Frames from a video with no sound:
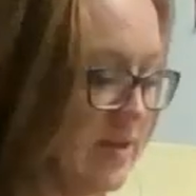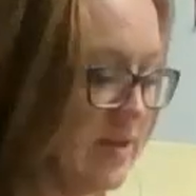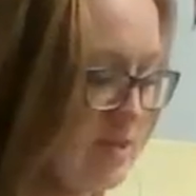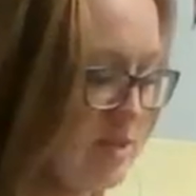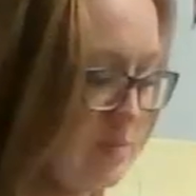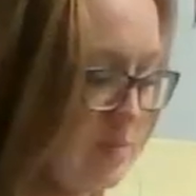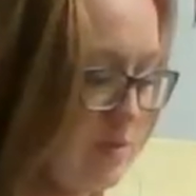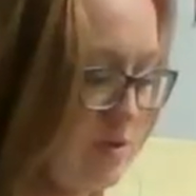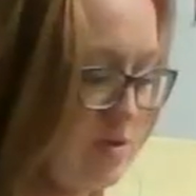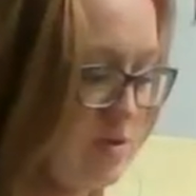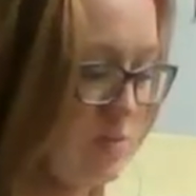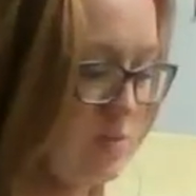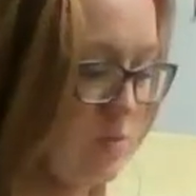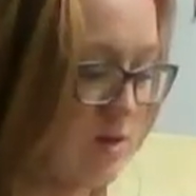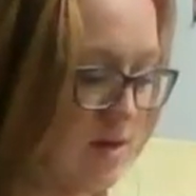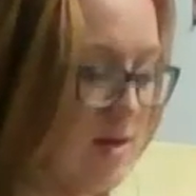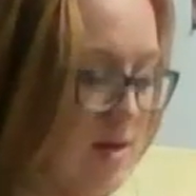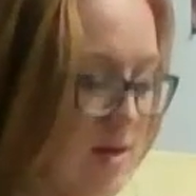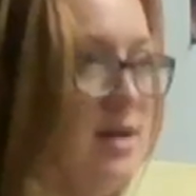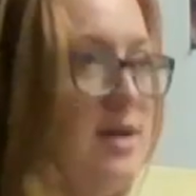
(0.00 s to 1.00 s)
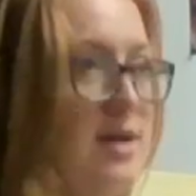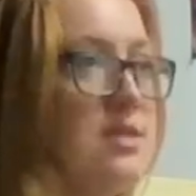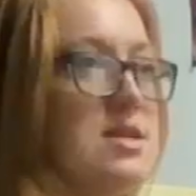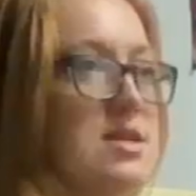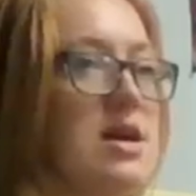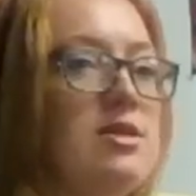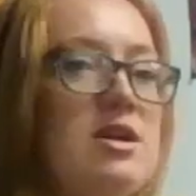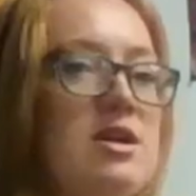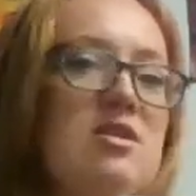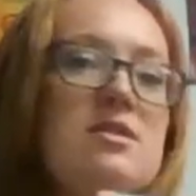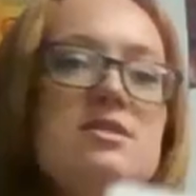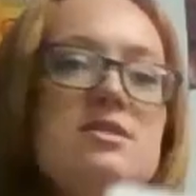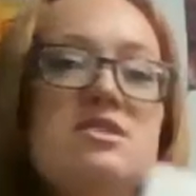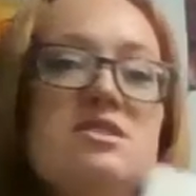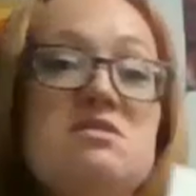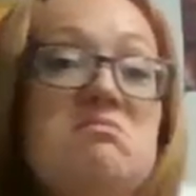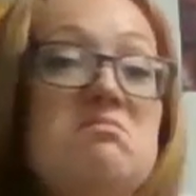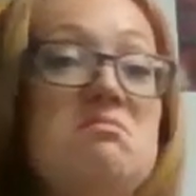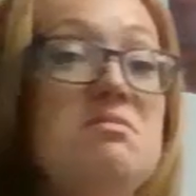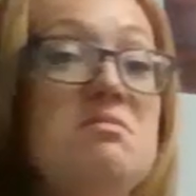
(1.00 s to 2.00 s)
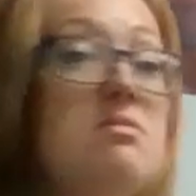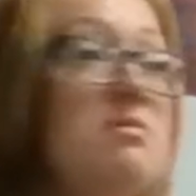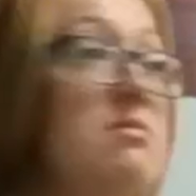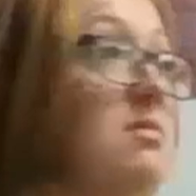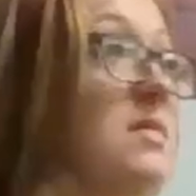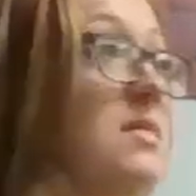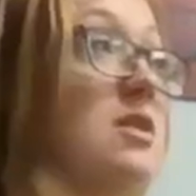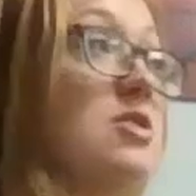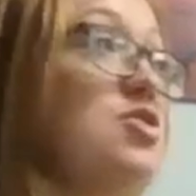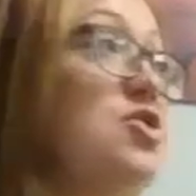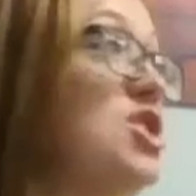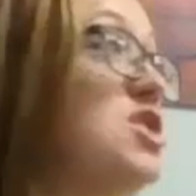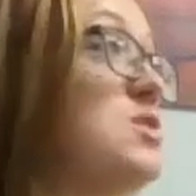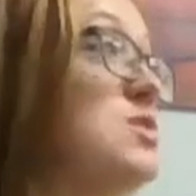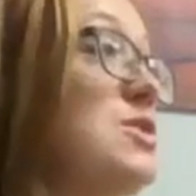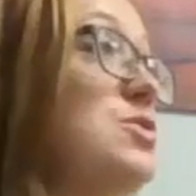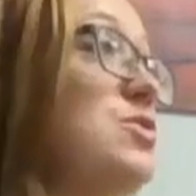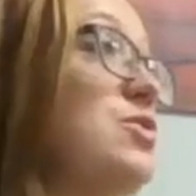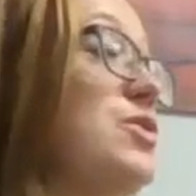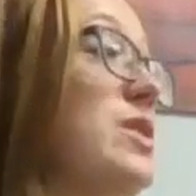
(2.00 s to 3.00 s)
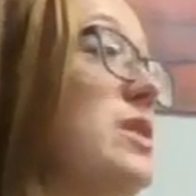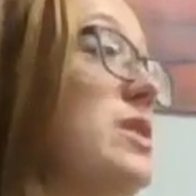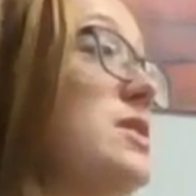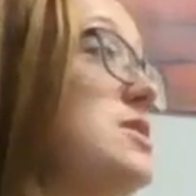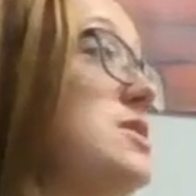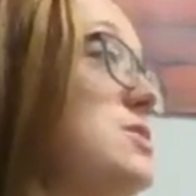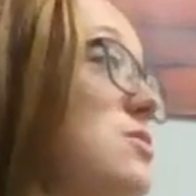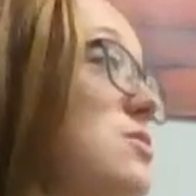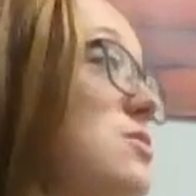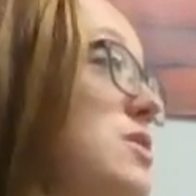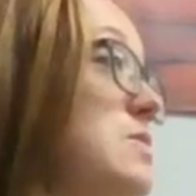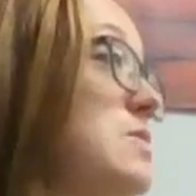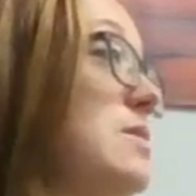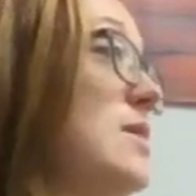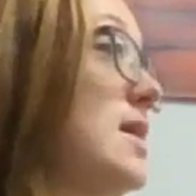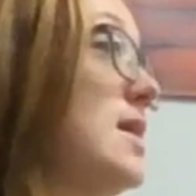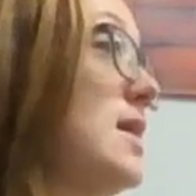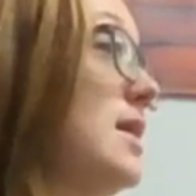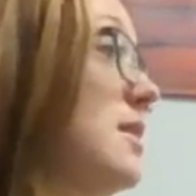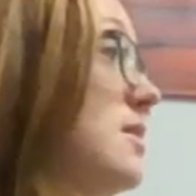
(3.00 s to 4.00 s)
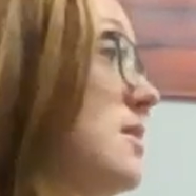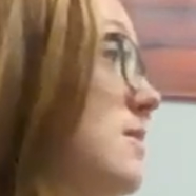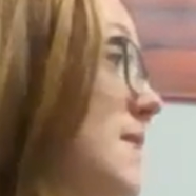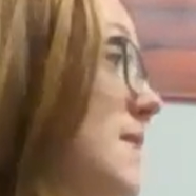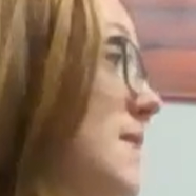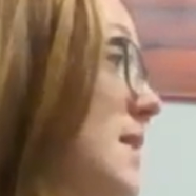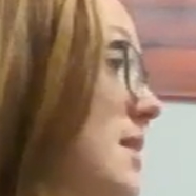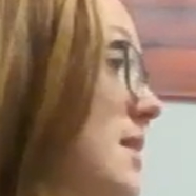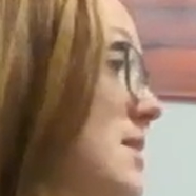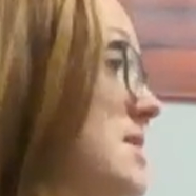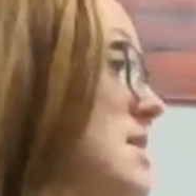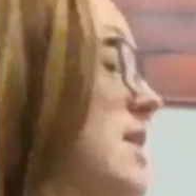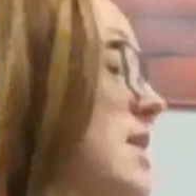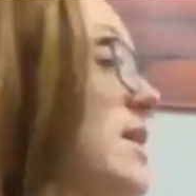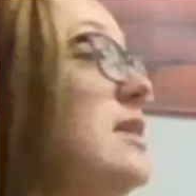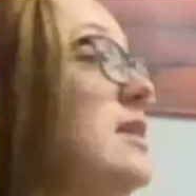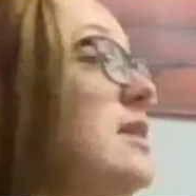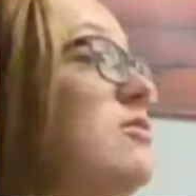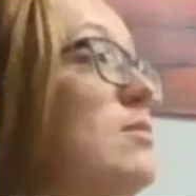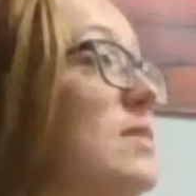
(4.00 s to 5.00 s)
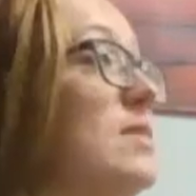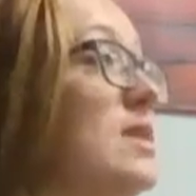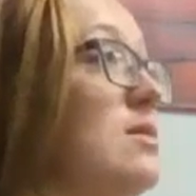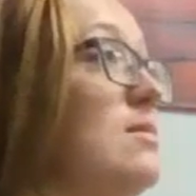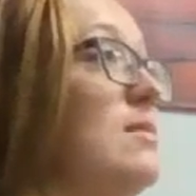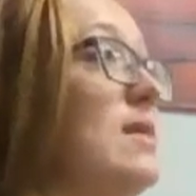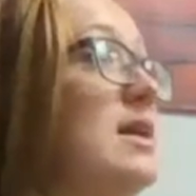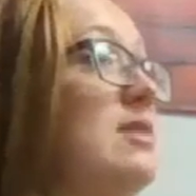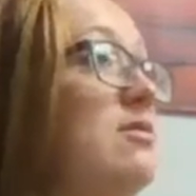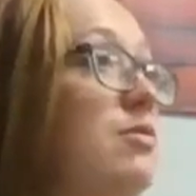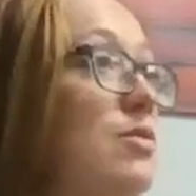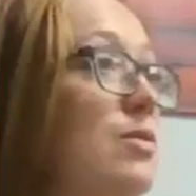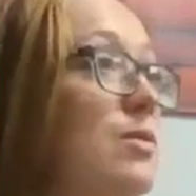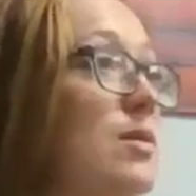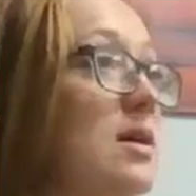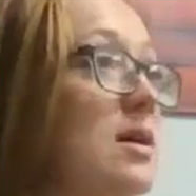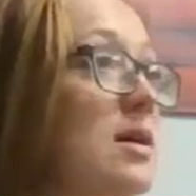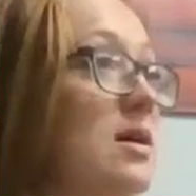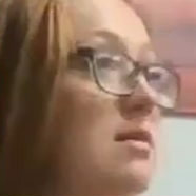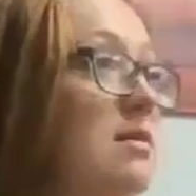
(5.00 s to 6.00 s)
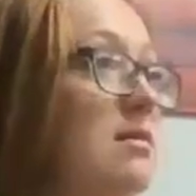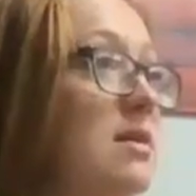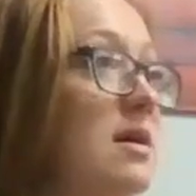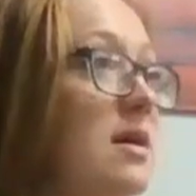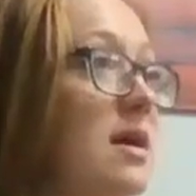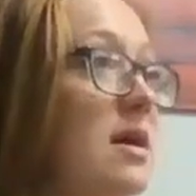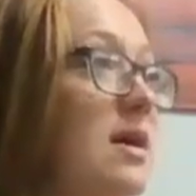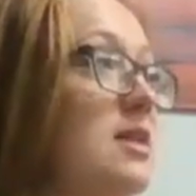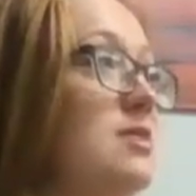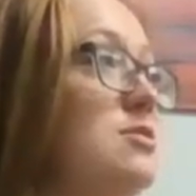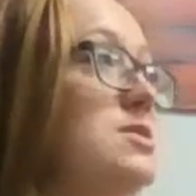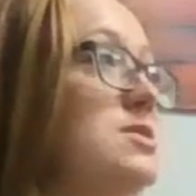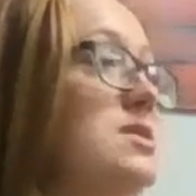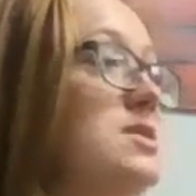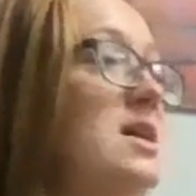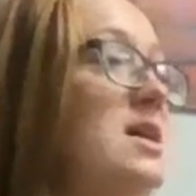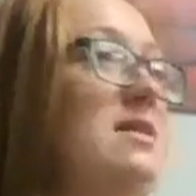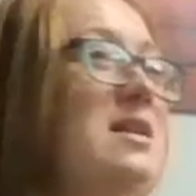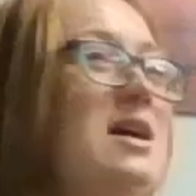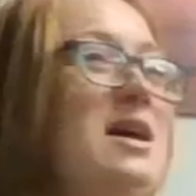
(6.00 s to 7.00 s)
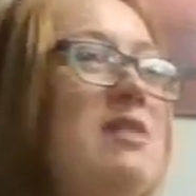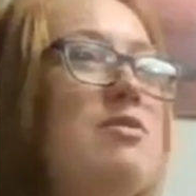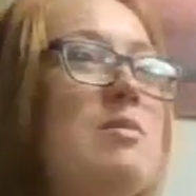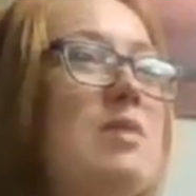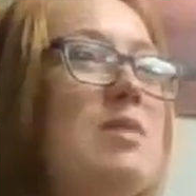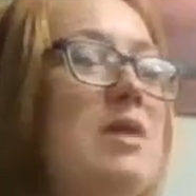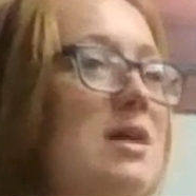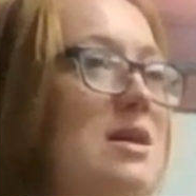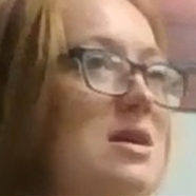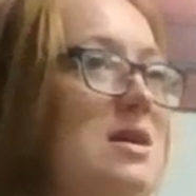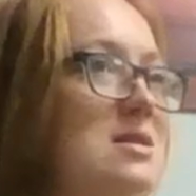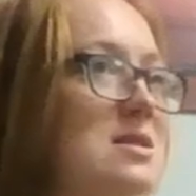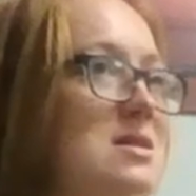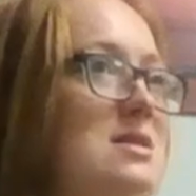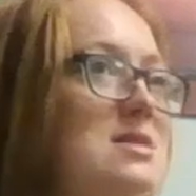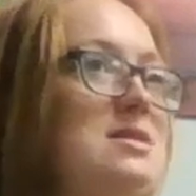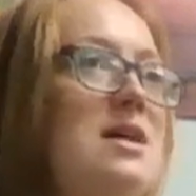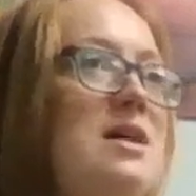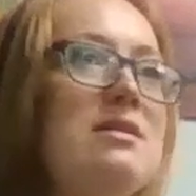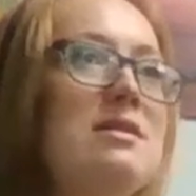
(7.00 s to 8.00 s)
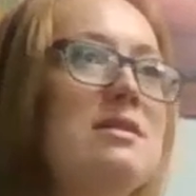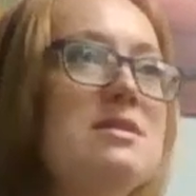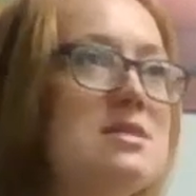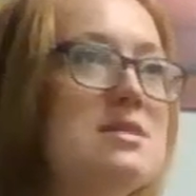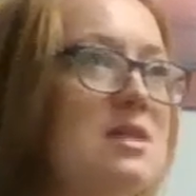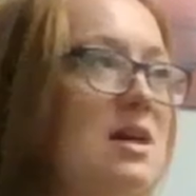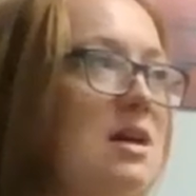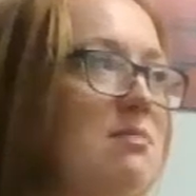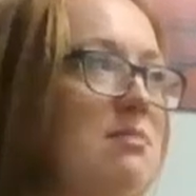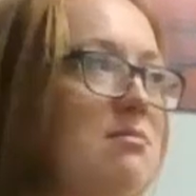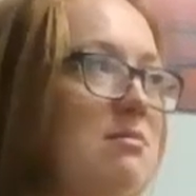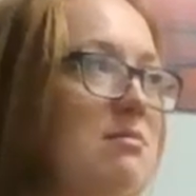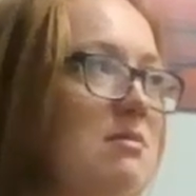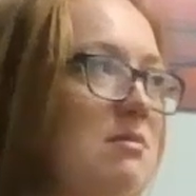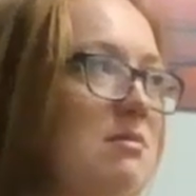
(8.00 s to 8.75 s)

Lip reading: That's up here somewhere. Down here is judgmental thoughts don't cross my mind because now I live in a mindful way. And I understand that everybody is exactly the same.